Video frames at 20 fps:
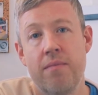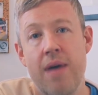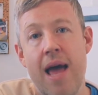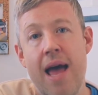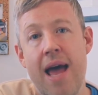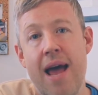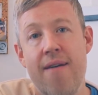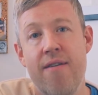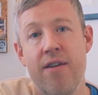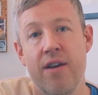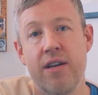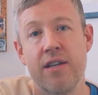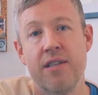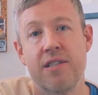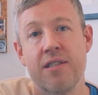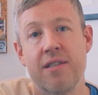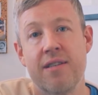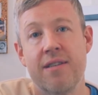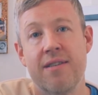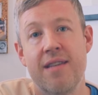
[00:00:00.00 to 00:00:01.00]

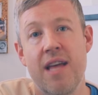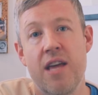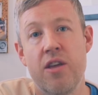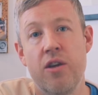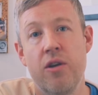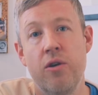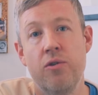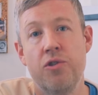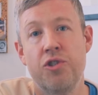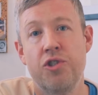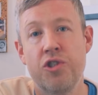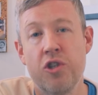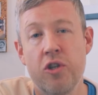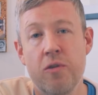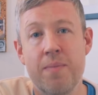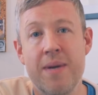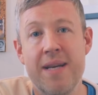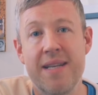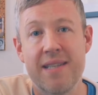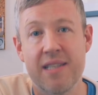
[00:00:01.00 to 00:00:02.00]
areas that you
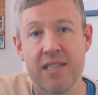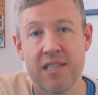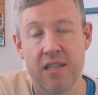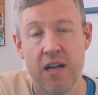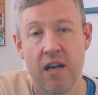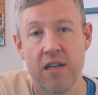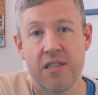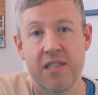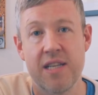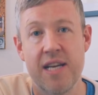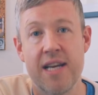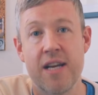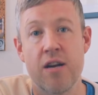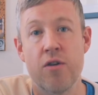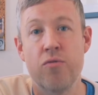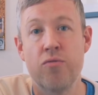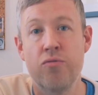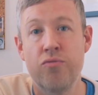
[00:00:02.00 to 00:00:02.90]
should be discussing